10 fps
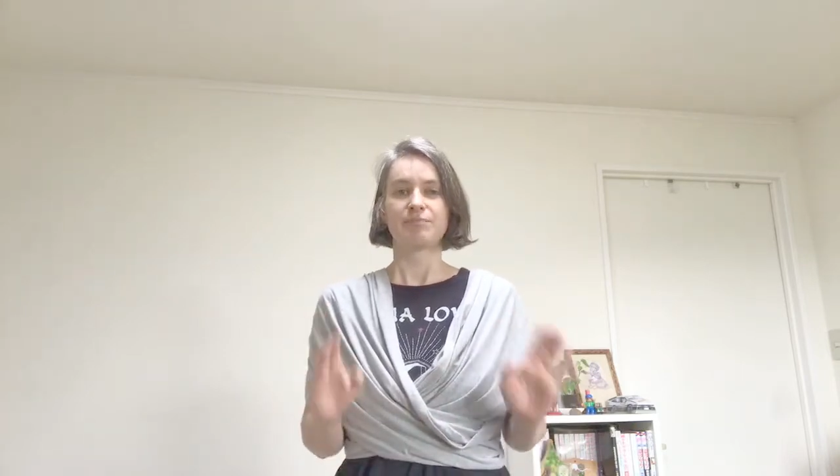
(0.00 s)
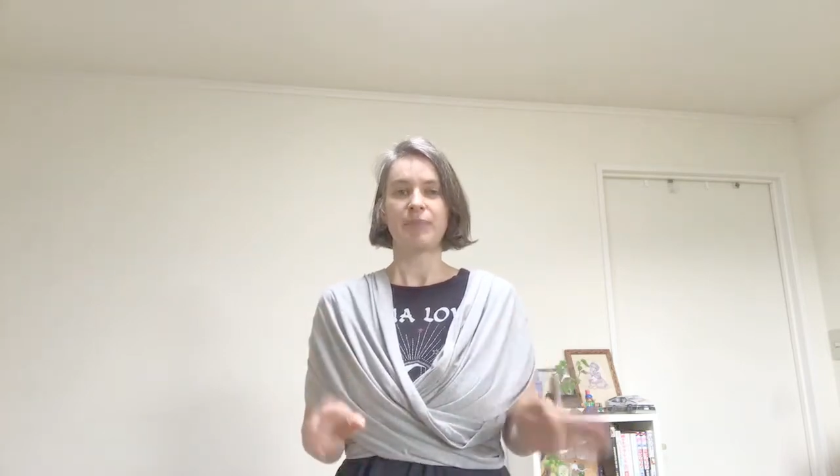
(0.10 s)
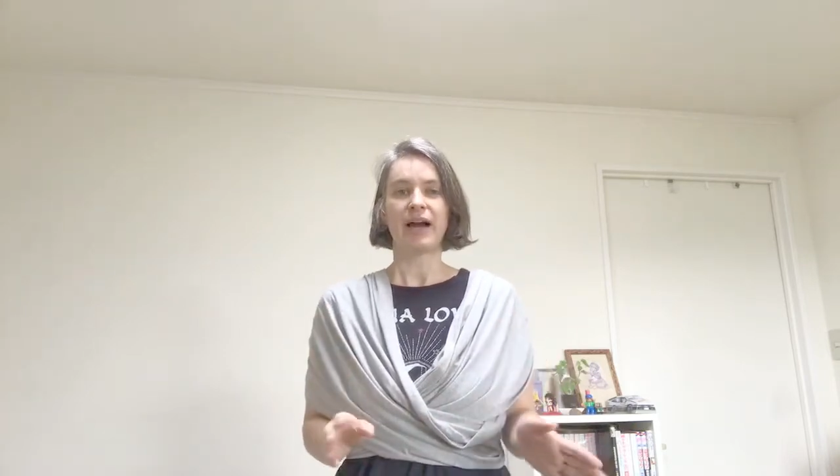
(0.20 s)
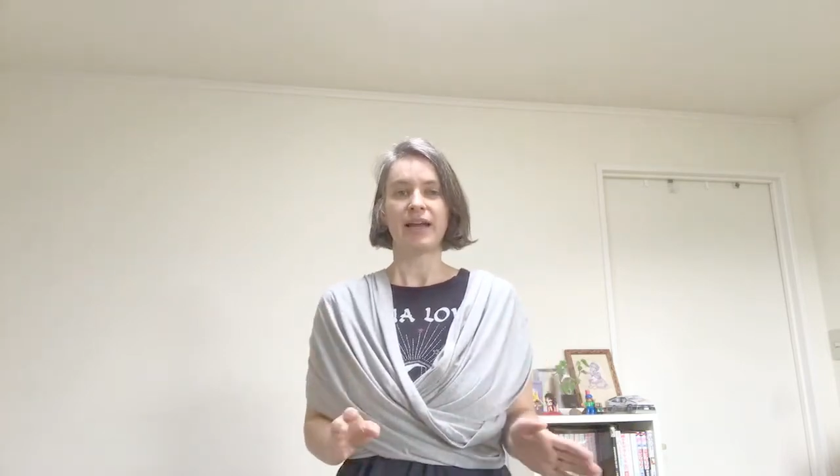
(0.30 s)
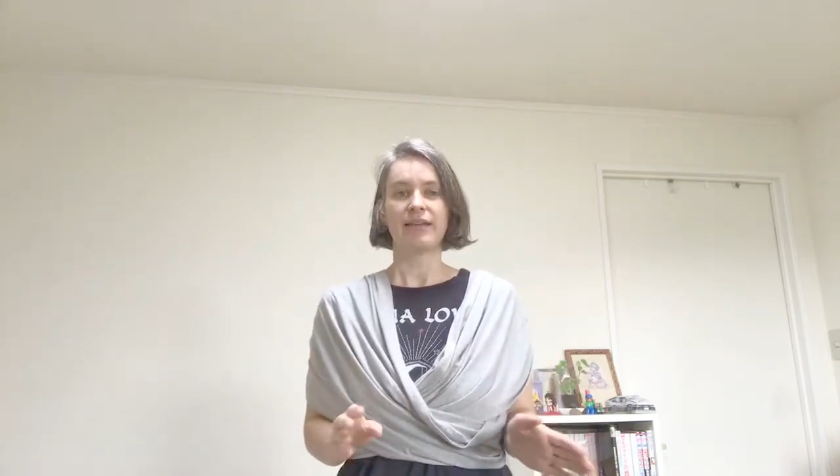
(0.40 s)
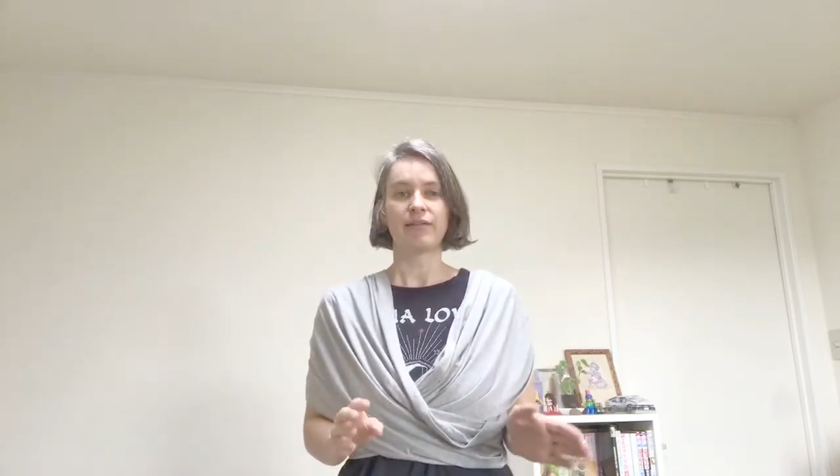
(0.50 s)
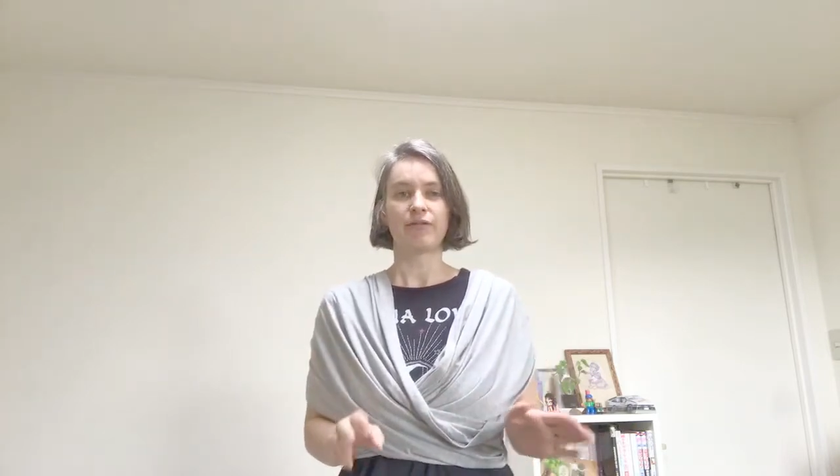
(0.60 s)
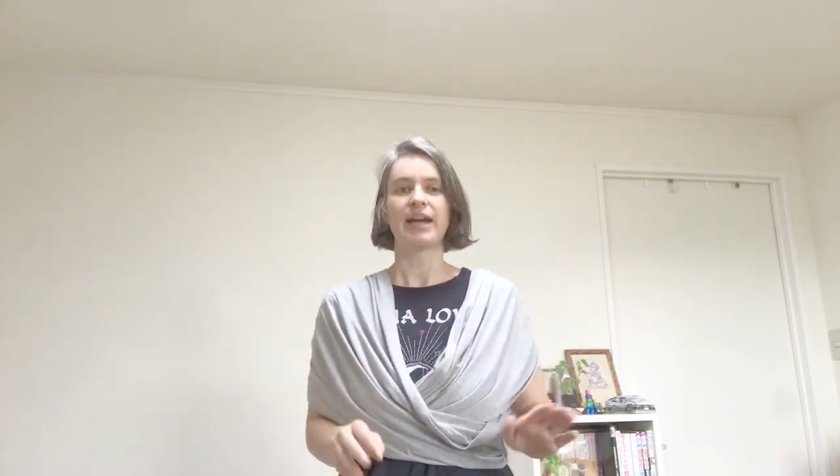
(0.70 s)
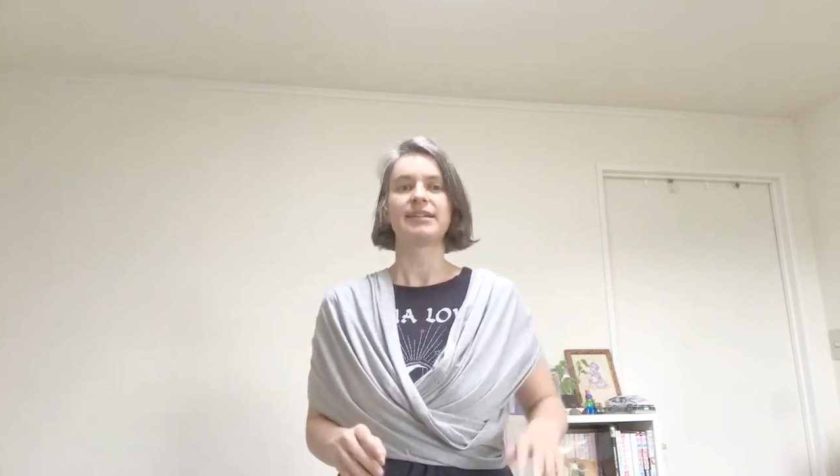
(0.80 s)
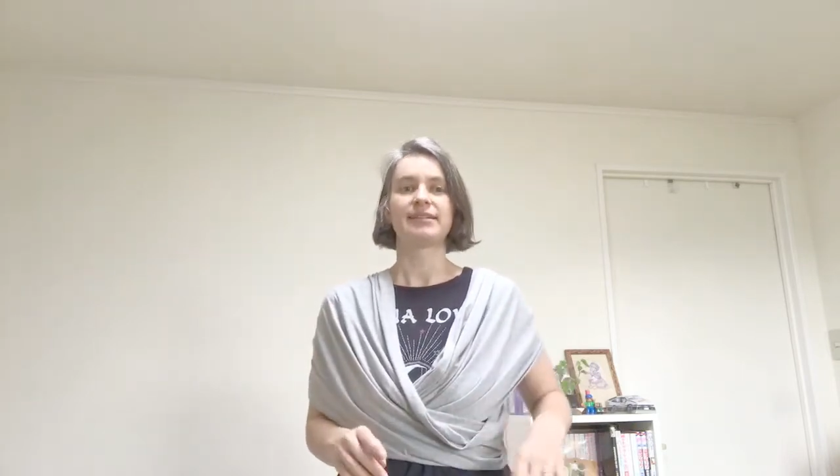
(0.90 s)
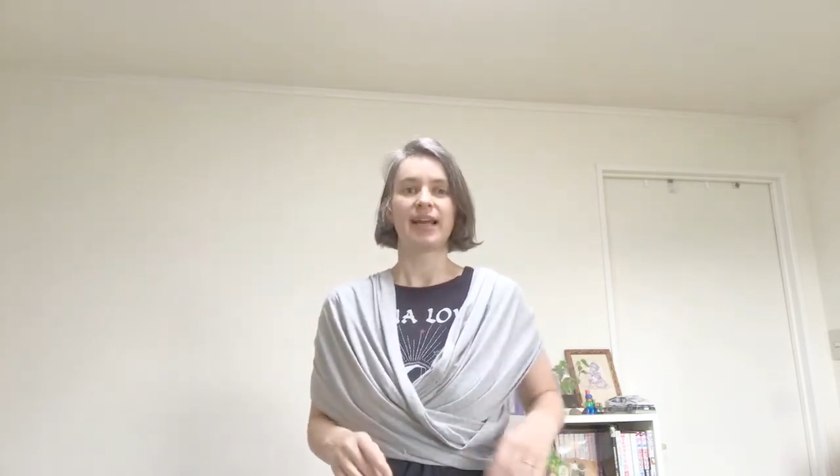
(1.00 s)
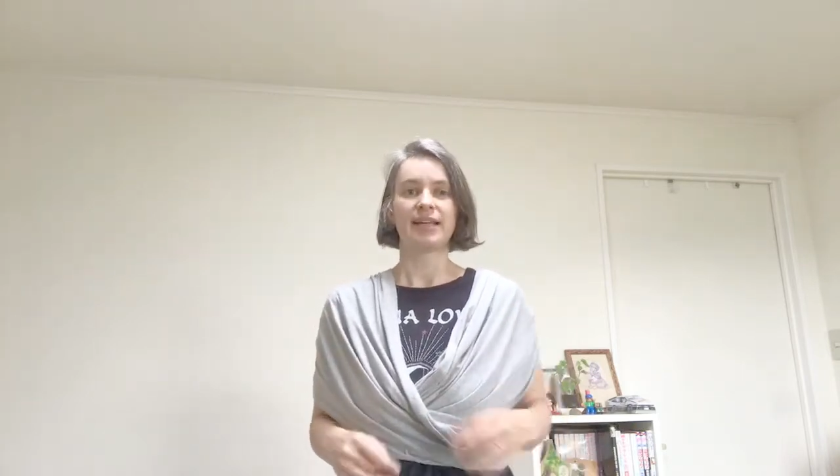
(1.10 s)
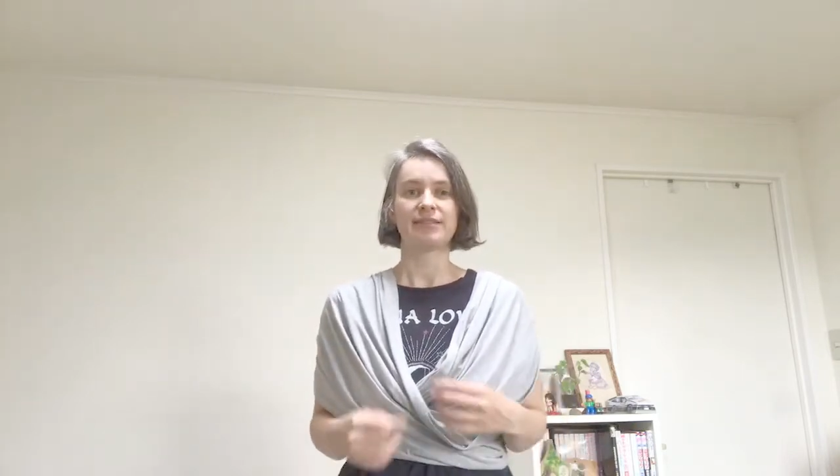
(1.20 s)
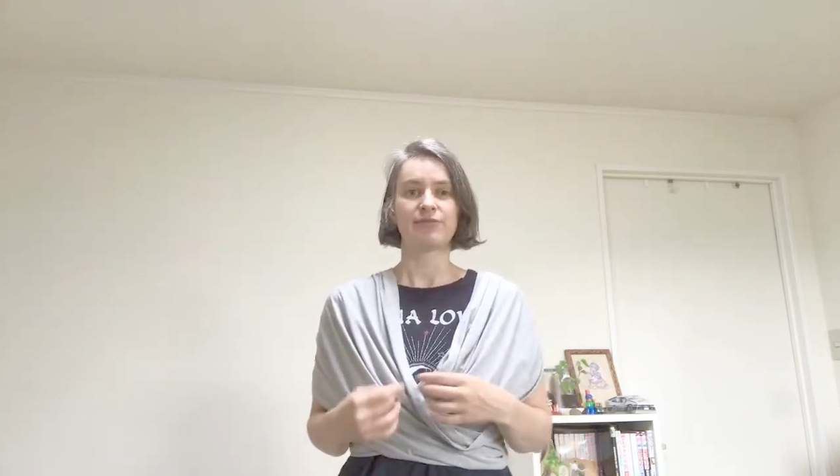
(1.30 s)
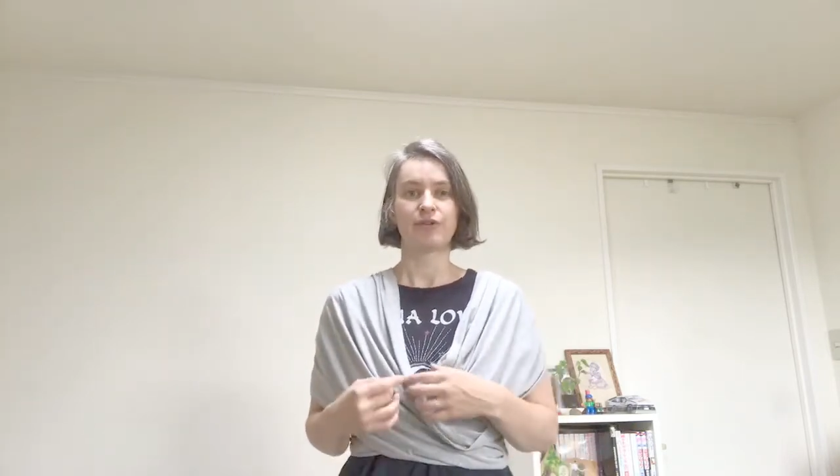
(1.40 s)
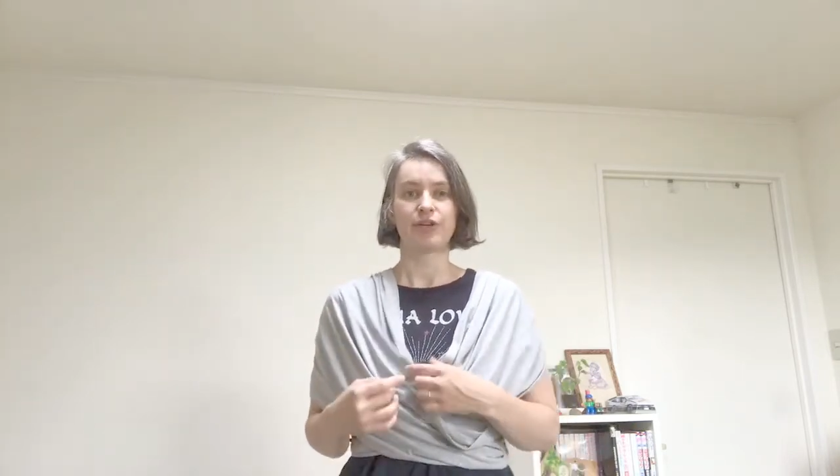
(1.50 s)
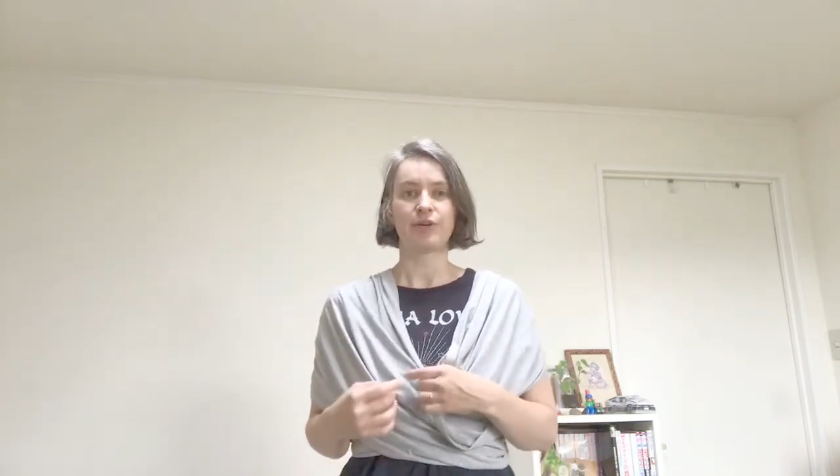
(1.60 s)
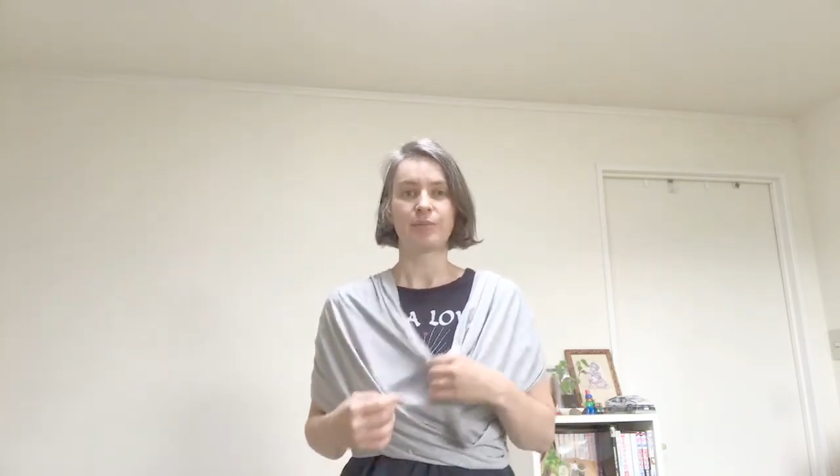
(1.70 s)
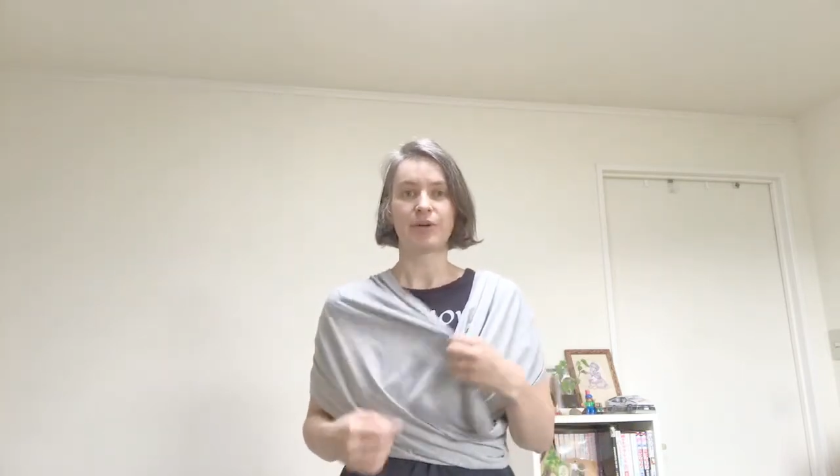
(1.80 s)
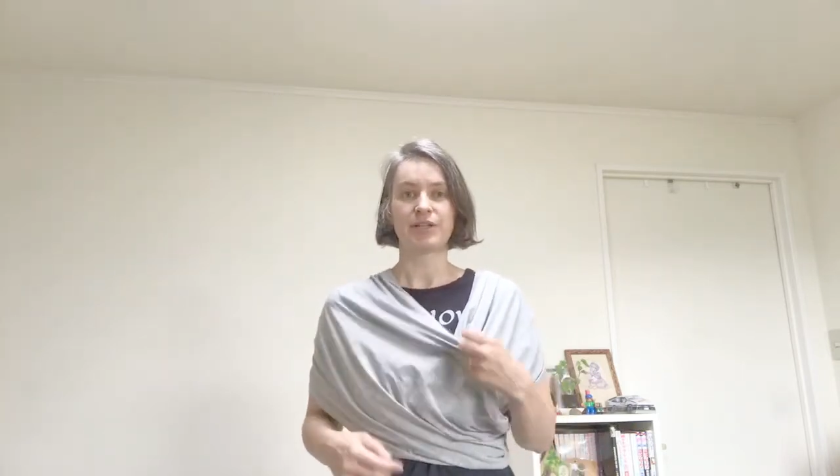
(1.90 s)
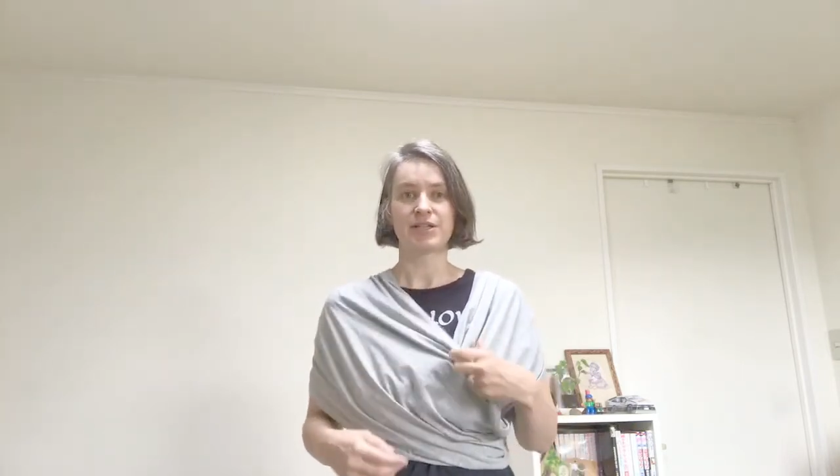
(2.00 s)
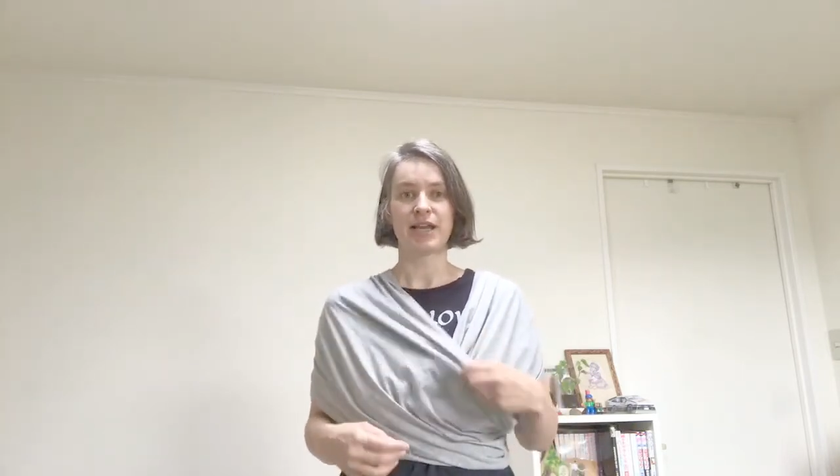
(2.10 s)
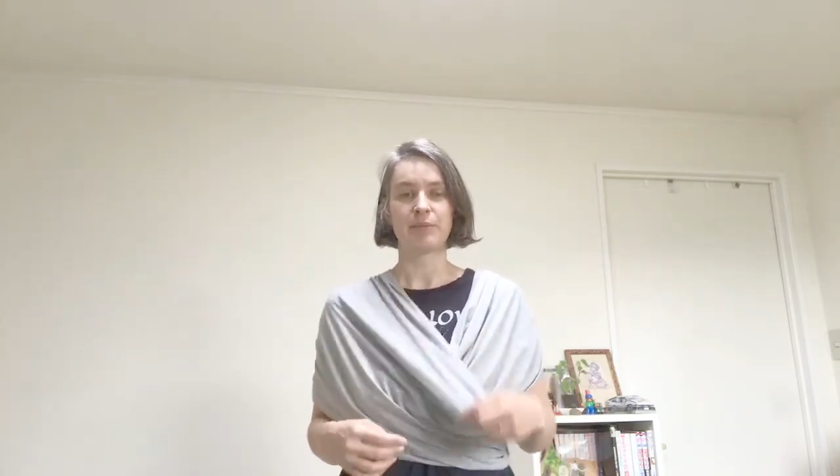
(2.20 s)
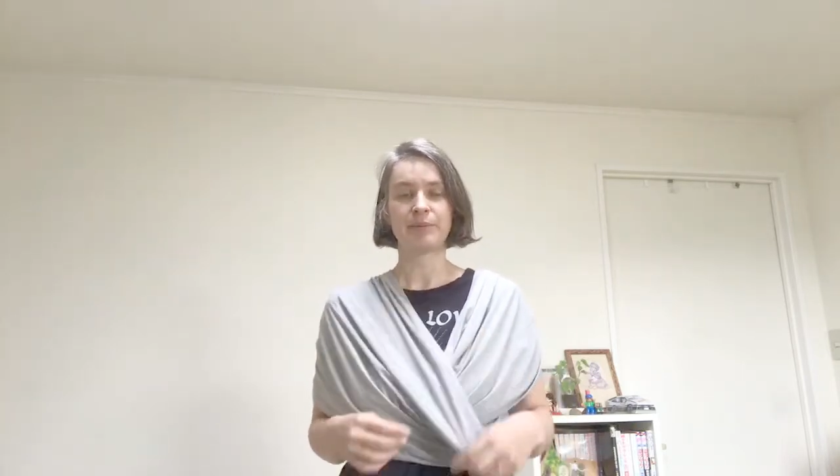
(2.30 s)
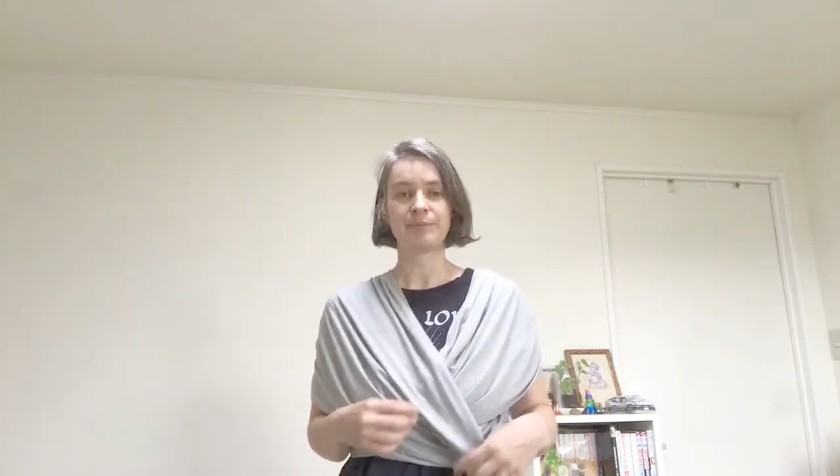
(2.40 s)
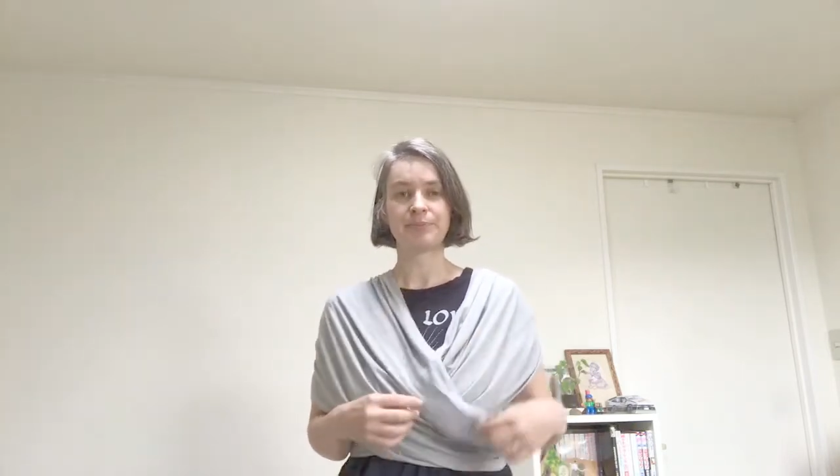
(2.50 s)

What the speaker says: buy the right size for your body shape.